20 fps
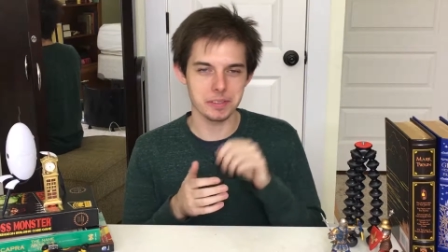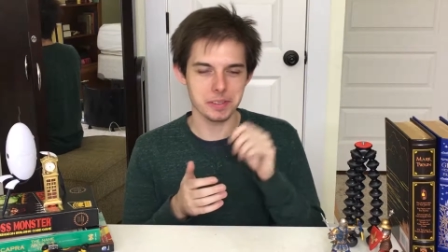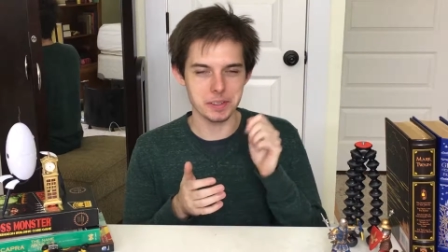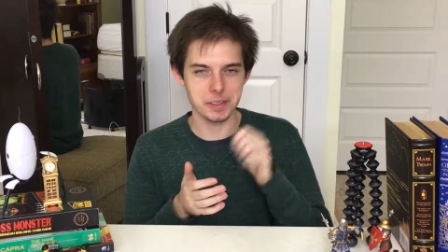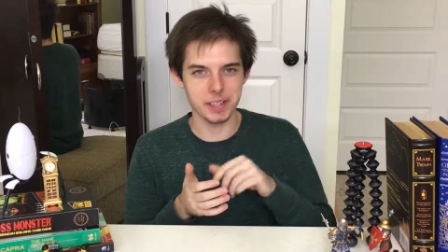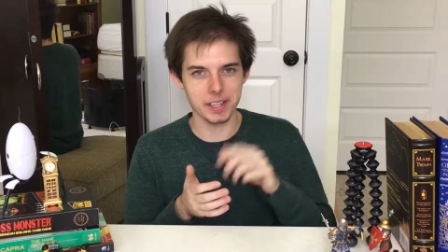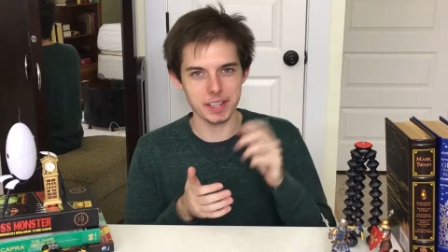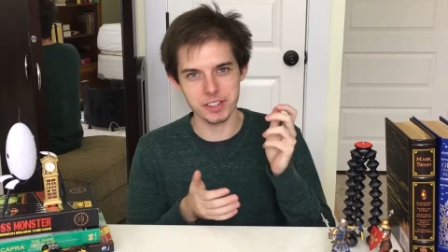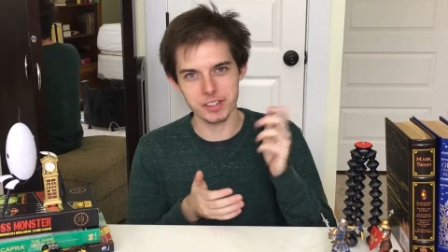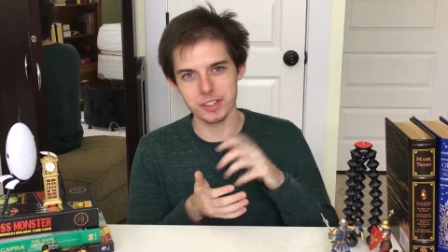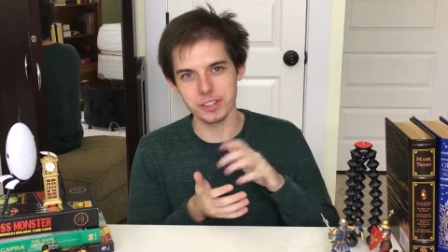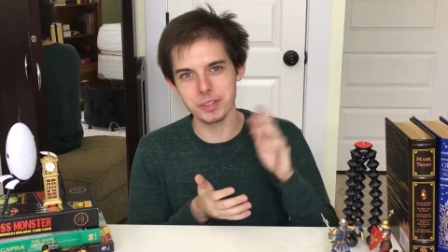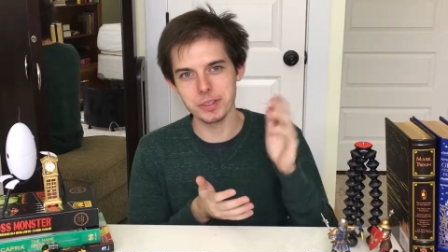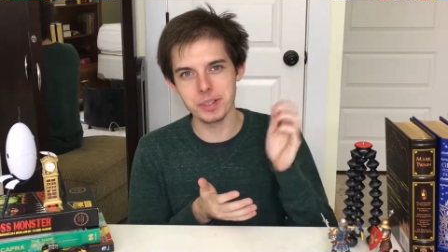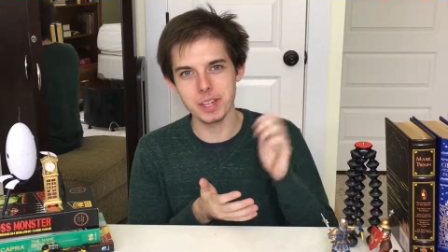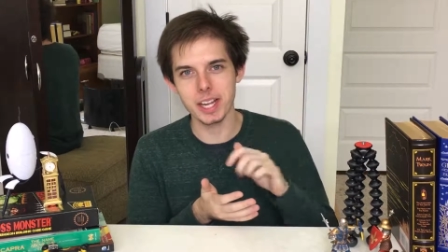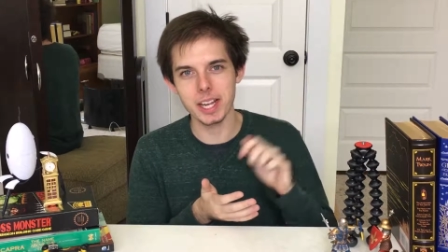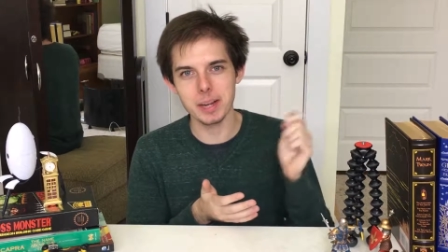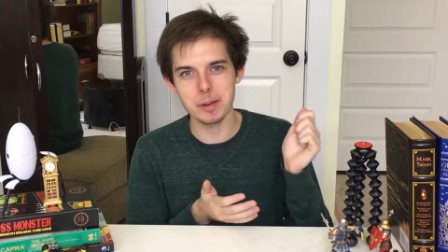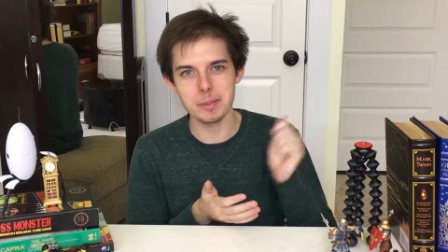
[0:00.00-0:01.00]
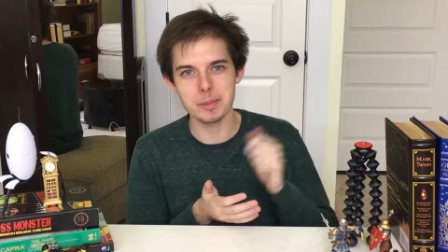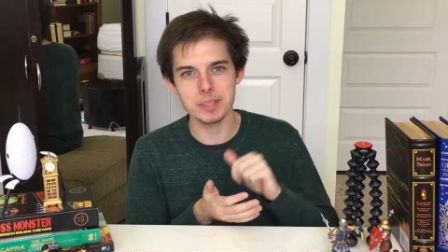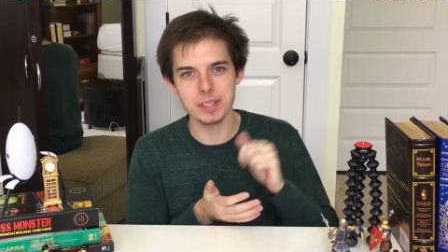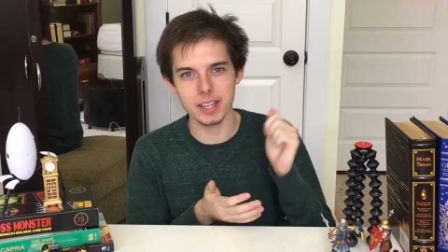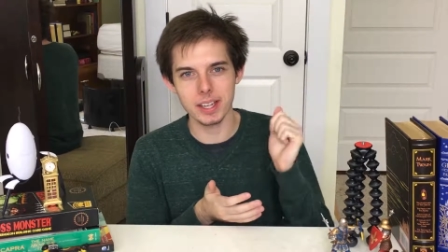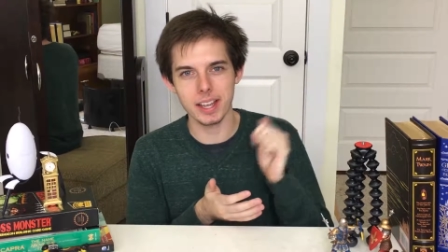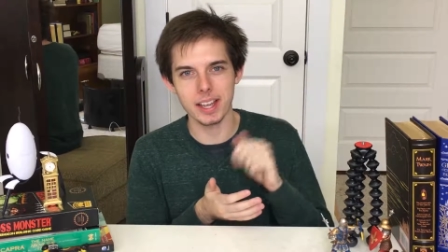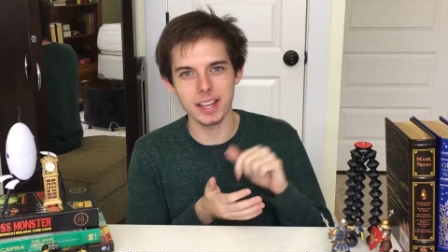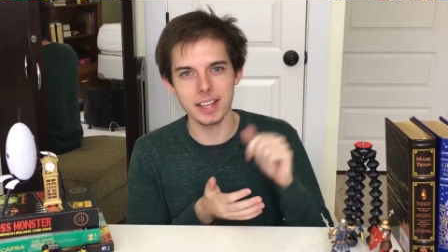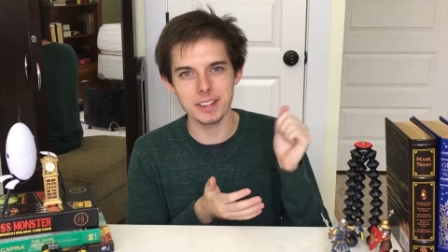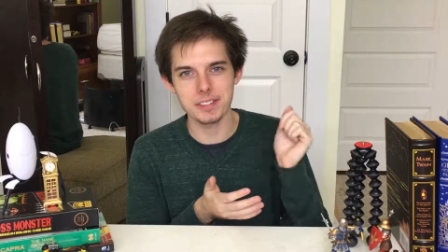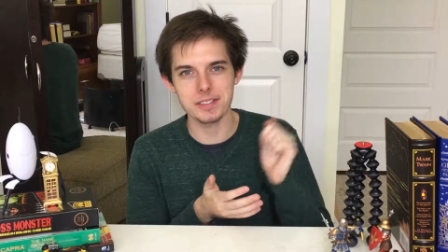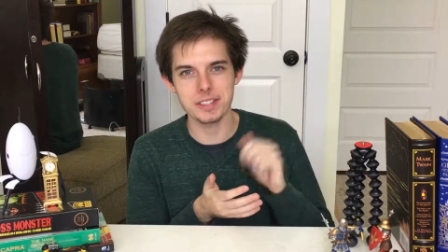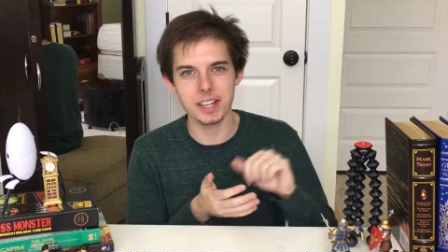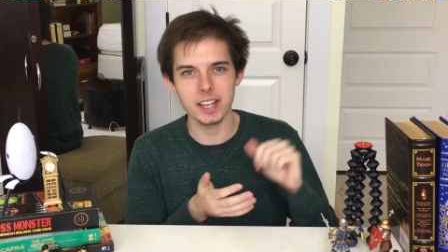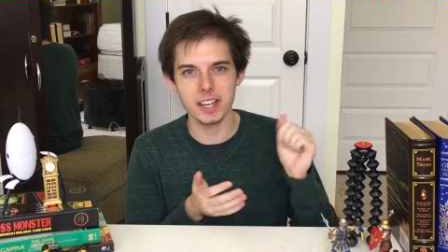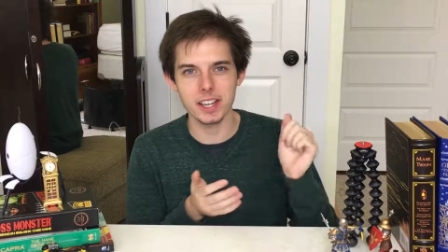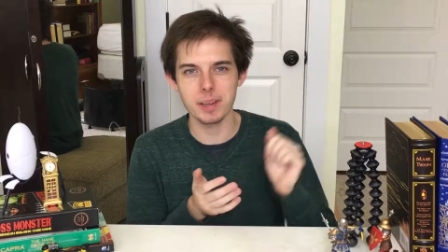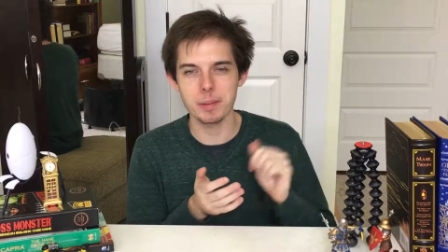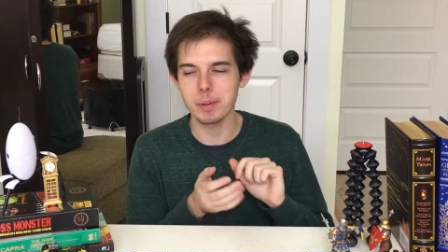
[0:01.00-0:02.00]
we like drew names ahead of
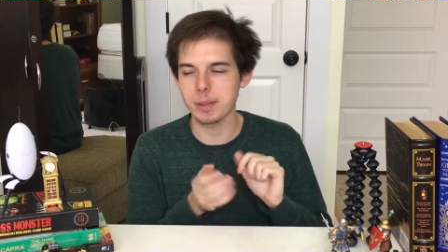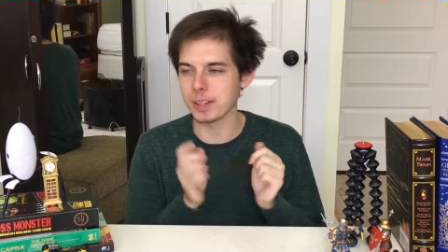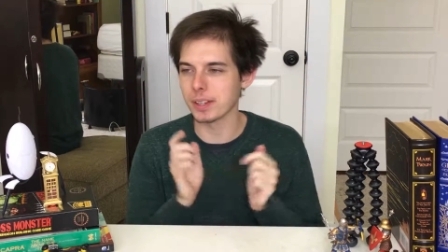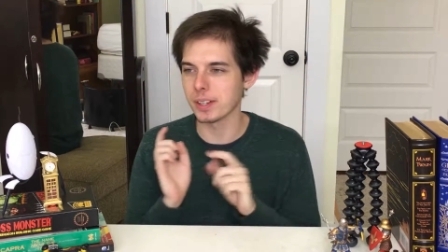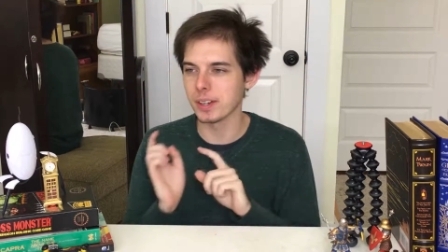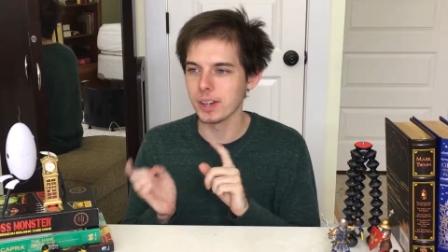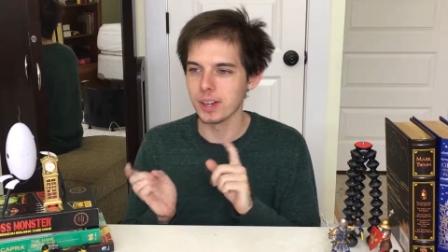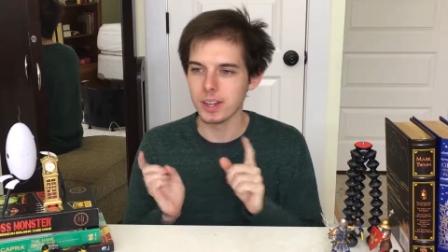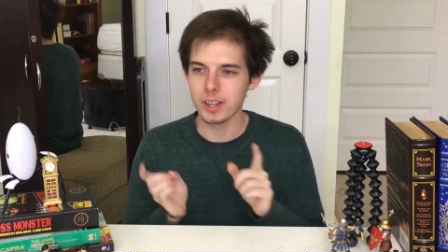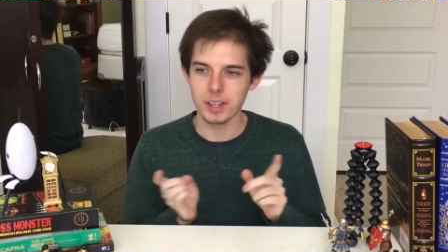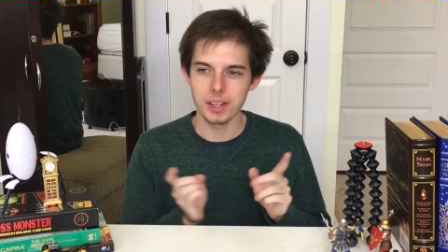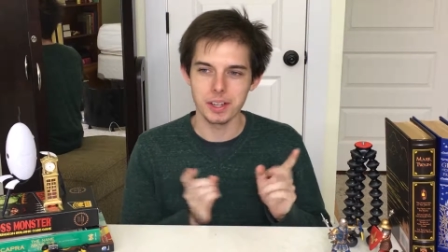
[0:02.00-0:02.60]
time and then